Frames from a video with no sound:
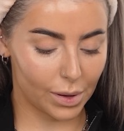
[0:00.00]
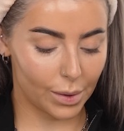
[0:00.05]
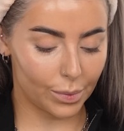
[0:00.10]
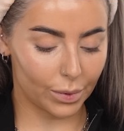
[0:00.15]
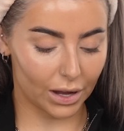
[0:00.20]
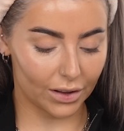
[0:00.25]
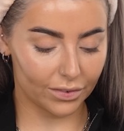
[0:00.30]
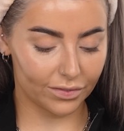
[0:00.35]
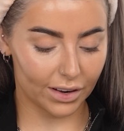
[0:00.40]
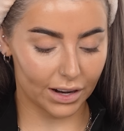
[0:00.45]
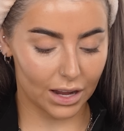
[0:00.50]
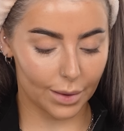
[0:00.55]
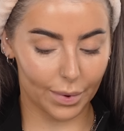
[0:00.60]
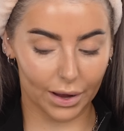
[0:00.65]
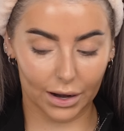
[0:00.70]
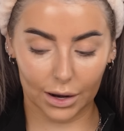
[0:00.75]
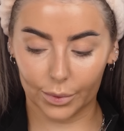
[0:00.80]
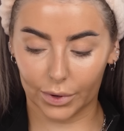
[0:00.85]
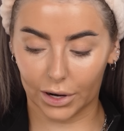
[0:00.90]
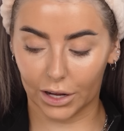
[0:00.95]
people get funny
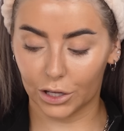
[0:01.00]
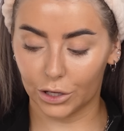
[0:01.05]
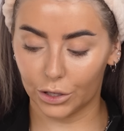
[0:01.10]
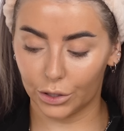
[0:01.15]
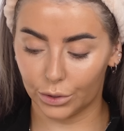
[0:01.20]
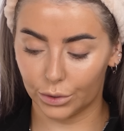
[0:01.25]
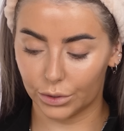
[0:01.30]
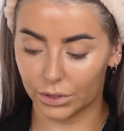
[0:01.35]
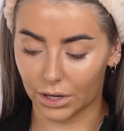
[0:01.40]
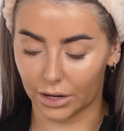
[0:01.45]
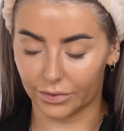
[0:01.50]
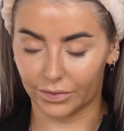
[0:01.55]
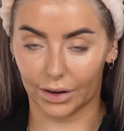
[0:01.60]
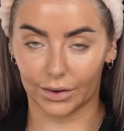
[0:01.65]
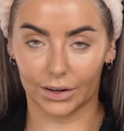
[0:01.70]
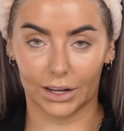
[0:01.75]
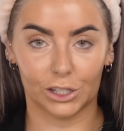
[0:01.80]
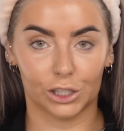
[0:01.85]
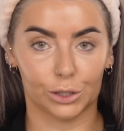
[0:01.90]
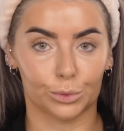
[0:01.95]
about it when I use a
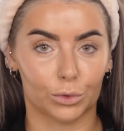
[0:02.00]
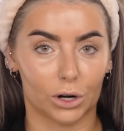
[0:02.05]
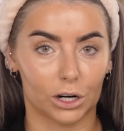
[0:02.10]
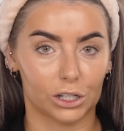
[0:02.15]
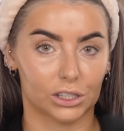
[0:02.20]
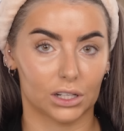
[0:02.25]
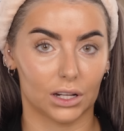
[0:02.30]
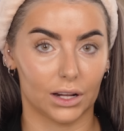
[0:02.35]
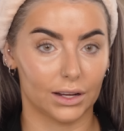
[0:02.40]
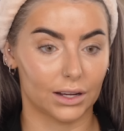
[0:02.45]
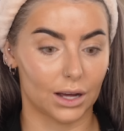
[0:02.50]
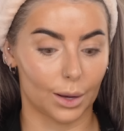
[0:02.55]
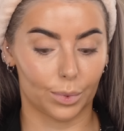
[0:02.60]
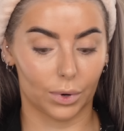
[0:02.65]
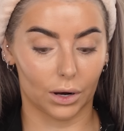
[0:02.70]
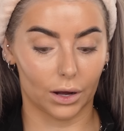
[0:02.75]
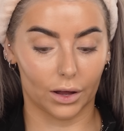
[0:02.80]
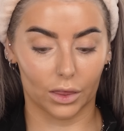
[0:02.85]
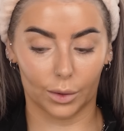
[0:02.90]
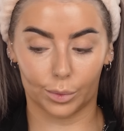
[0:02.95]
foundation brush to like
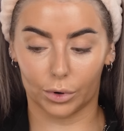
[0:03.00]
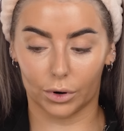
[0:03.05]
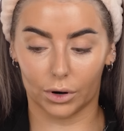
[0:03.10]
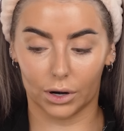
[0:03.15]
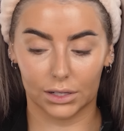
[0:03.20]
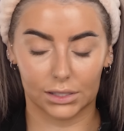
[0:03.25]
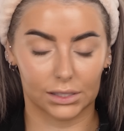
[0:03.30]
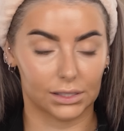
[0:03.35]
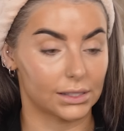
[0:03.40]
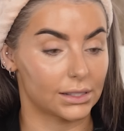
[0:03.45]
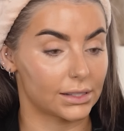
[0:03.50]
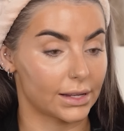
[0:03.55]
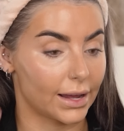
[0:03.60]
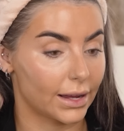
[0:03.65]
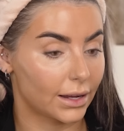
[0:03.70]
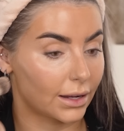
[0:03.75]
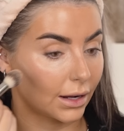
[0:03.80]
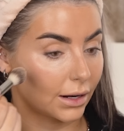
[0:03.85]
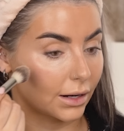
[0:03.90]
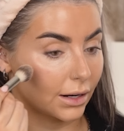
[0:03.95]
apply the products because they say
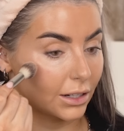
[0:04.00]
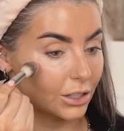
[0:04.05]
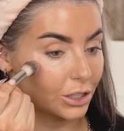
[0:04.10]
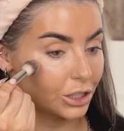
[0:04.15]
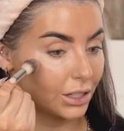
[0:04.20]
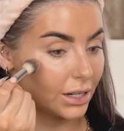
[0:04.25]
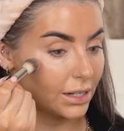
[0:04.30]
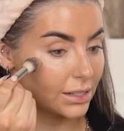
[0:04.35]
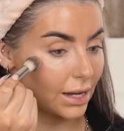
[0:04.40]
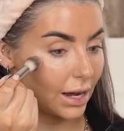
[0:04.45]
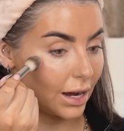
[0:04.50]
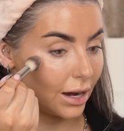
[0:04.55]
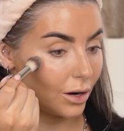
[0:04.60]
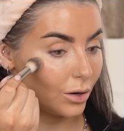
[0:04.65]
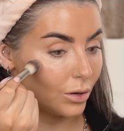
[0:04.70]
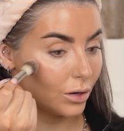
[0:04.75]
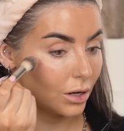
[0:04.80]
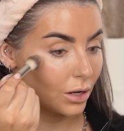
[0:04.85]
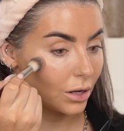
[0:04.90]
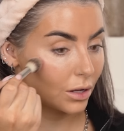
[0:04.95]
it kind of like shears it
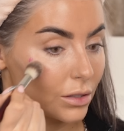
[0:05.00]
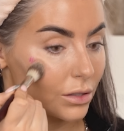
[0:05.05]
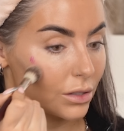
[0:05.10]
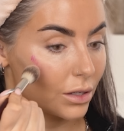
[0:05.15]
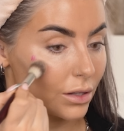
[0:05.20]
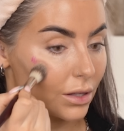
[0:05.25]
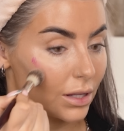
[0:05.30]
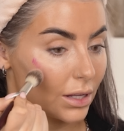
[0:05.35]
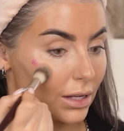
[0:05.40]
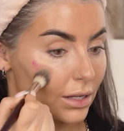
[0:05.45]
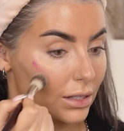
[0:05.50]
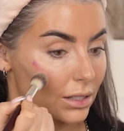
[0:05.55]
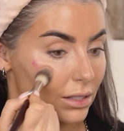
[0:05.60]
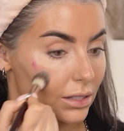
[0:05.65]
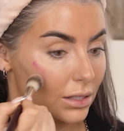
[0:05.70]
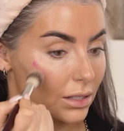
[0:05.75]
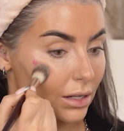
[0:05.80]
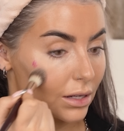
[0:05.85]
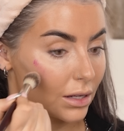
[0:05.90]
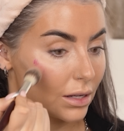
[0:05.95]
out. So
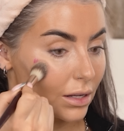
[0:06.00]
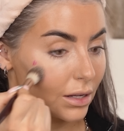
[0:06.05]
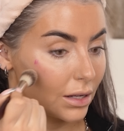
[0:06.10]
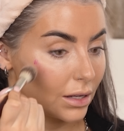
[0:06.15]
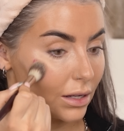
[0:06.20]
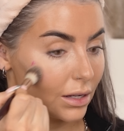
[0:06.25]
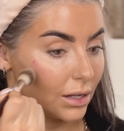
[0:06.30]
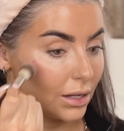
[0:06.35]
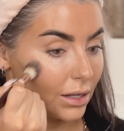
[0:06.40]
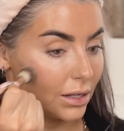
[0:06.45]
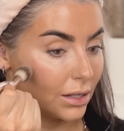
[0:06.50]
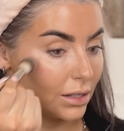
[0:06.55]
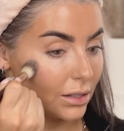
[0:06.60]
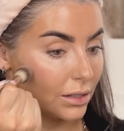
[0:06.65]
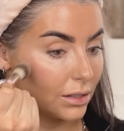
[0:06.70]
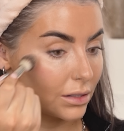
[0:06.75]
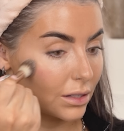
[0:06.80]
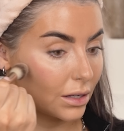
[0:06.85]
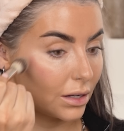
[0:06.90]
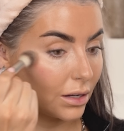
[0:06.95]
this
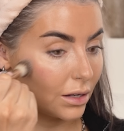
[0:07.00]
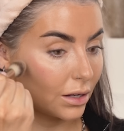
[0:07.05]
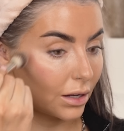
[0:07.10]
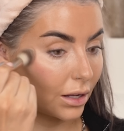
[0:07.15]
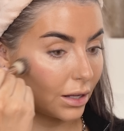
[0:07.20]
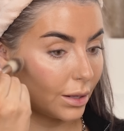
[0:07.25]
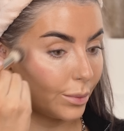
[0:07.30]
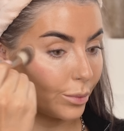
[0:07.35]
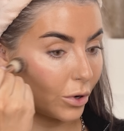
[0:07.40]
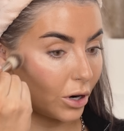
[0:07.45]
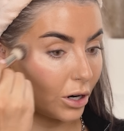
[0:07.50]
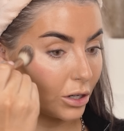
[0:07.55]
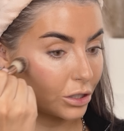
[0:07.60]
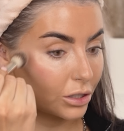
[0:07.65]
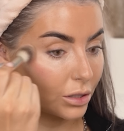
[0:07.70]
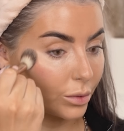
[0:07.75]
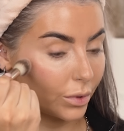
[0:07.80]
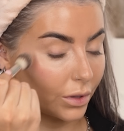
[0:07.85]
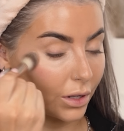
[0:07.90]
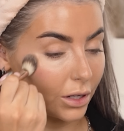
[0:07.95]
is a clean
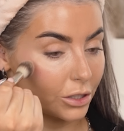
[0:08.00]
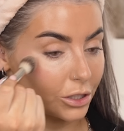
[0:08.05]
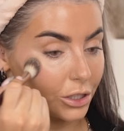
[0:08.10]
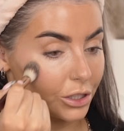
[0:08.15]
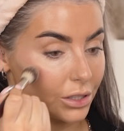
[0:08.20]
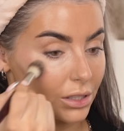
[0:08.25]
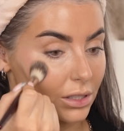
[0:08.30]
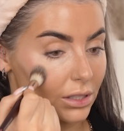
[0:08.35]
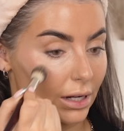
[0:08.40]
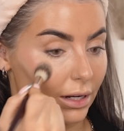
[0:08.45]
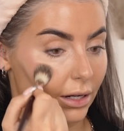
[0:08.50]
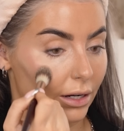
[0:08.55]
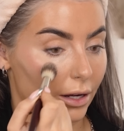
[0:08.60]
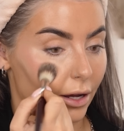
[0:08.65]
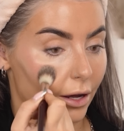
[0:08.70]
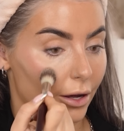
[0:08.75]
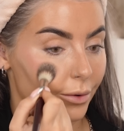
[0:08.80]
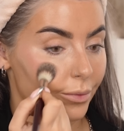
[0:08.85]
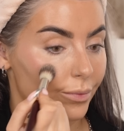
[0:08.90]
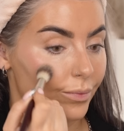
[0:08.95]
brush, the one that I just used a second
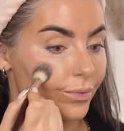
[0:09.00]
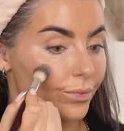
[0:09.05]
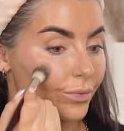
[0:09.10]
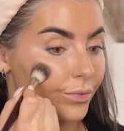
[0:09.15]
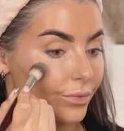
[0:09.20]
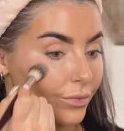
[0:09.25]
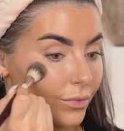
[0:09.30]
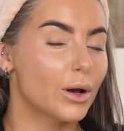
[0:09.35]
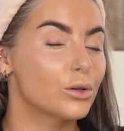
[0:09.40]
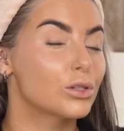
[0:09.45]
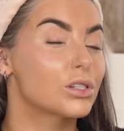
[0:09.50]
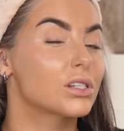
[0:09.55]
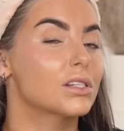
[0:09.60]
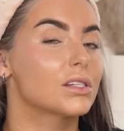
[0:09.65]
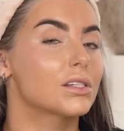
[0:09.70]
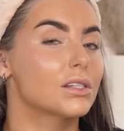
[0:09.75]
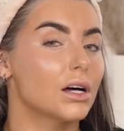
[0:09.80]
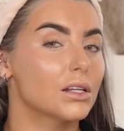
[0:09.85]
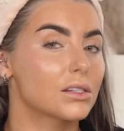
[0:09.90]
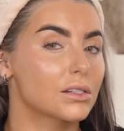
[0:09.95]
ago. The most
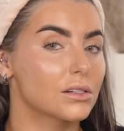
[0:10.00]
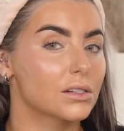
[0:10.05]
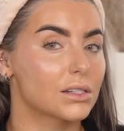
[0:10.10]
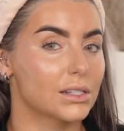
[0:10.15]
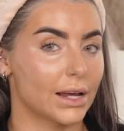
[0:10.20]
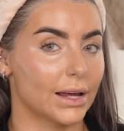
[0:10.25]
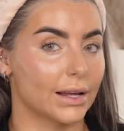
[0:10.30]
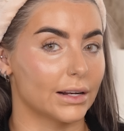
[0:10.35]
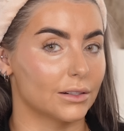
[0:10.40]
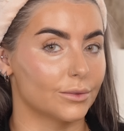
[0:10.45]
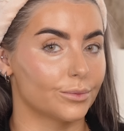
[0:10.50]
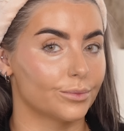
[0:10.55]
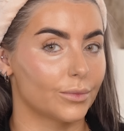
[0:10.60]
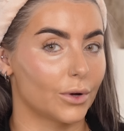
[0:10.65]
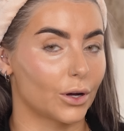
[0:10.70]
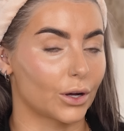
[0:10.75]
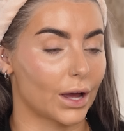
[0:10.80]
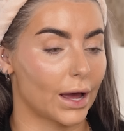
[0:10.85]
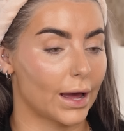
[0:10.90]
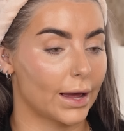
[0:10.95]
subtle tint,
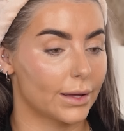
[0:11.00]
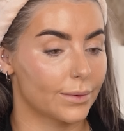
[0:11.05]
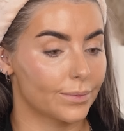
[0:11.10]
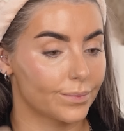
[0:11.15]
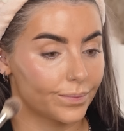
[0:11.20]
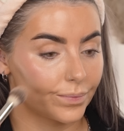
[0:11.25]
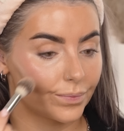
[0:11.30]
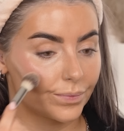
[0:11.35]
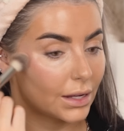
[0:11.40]
okay?